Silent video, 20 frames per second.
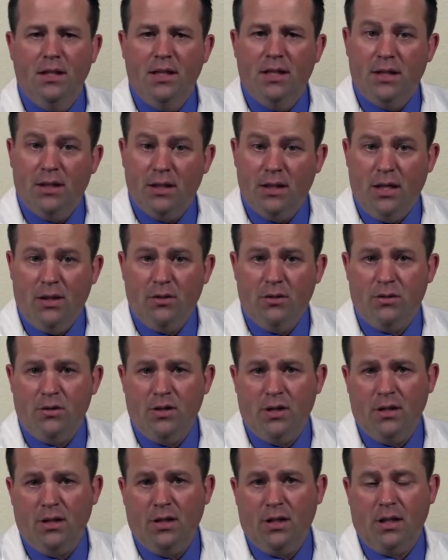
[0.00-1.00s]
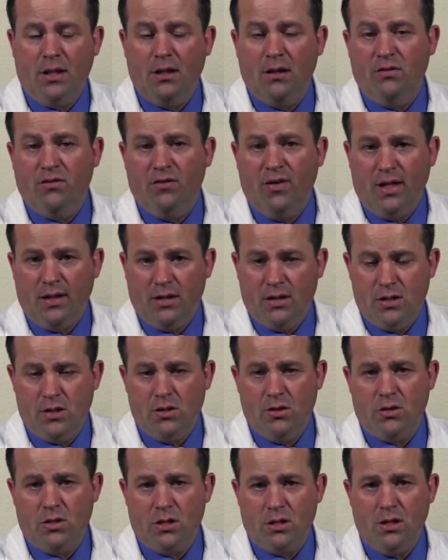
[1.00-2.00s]
The other thing that can affect is
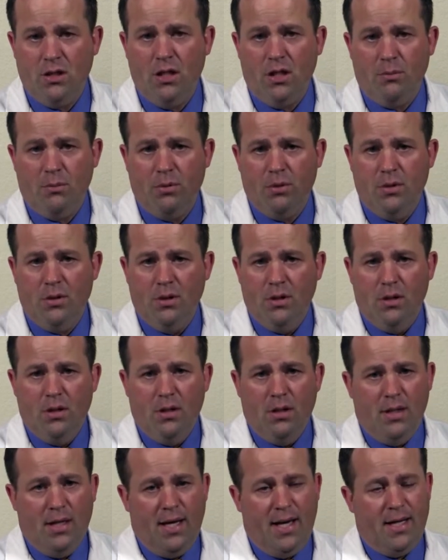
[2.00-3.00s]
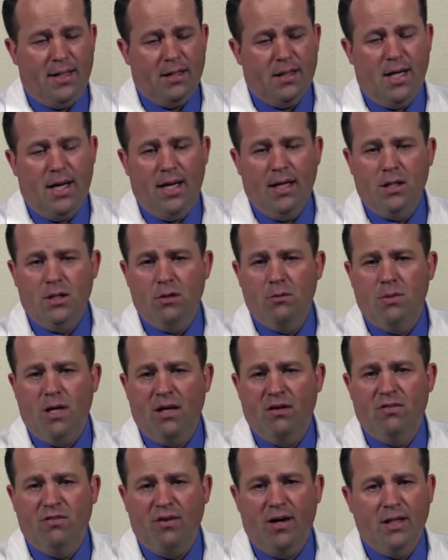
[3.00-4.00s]
your sleep. At night, you
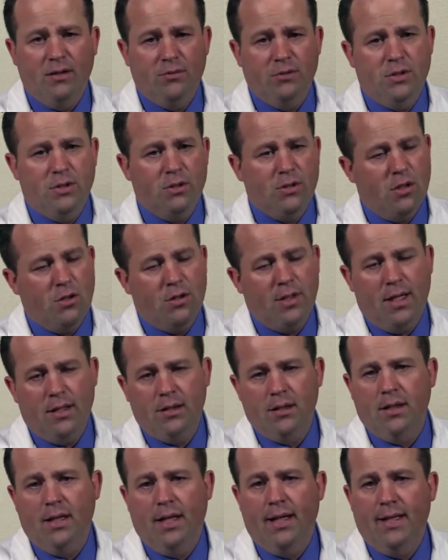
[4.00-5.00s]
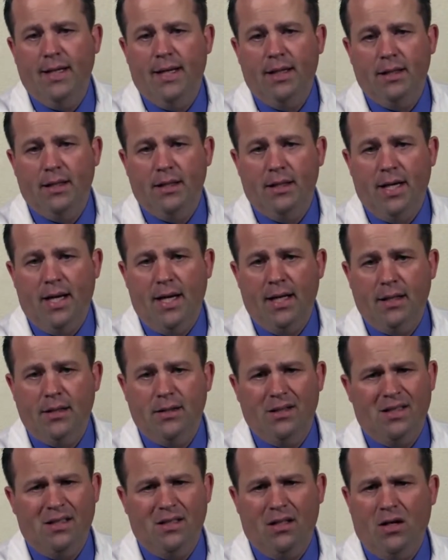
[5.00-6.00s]
may find when you go down to lay down at night
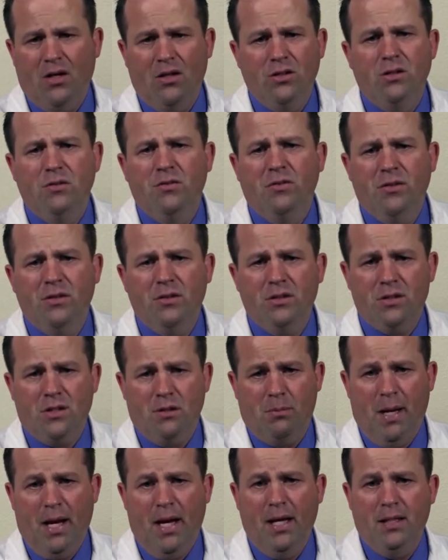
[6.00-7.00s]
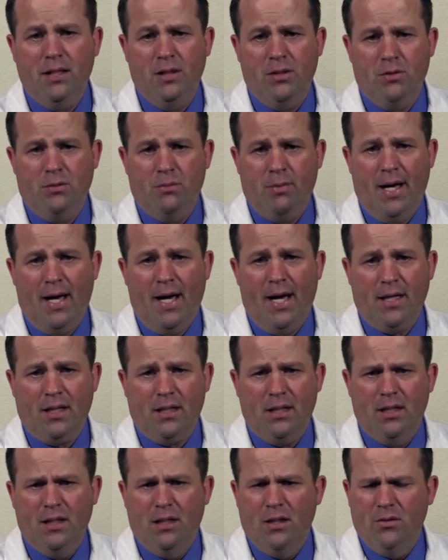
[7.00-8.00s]
that all you feel is the pain in your
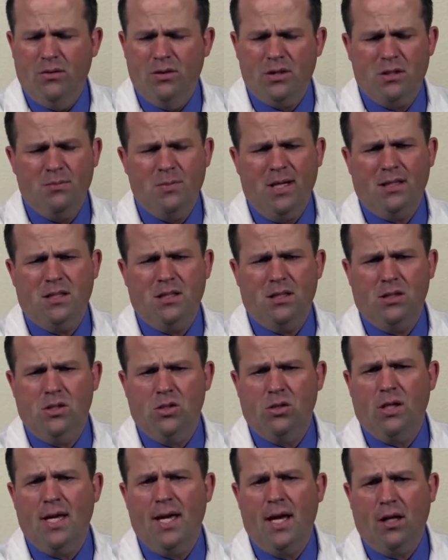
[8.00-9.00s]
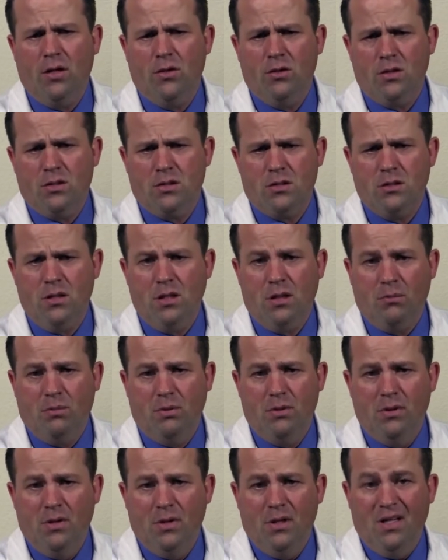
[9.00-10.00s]
back, which makes it so you can't go to sleep.
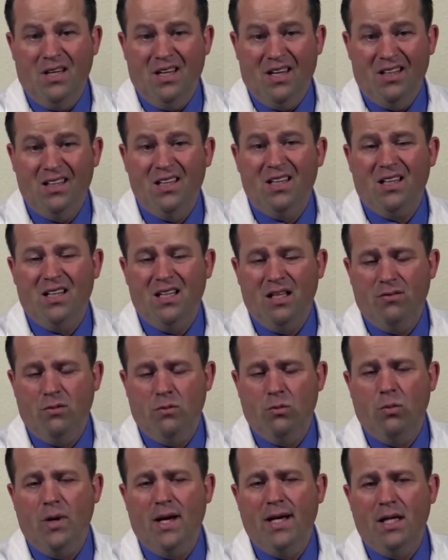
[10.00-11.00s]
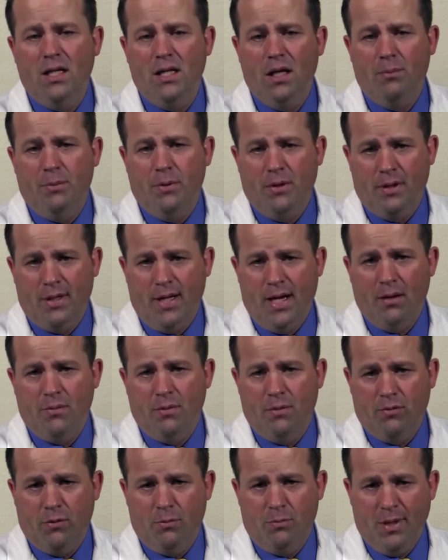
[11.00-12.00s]
And it can even wake you up at night
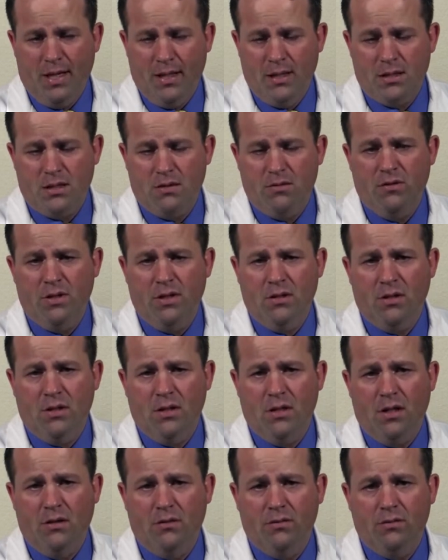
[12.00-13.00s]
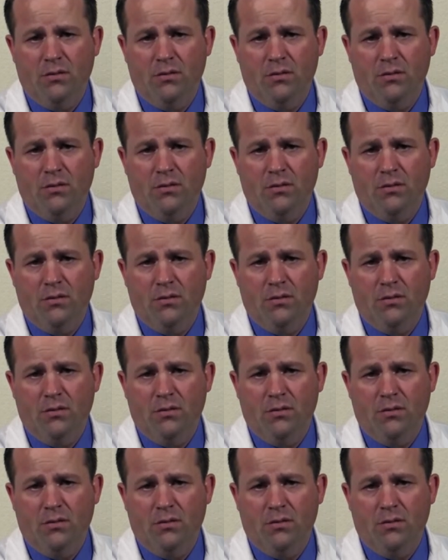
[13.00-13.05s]
if the pain's severe enough.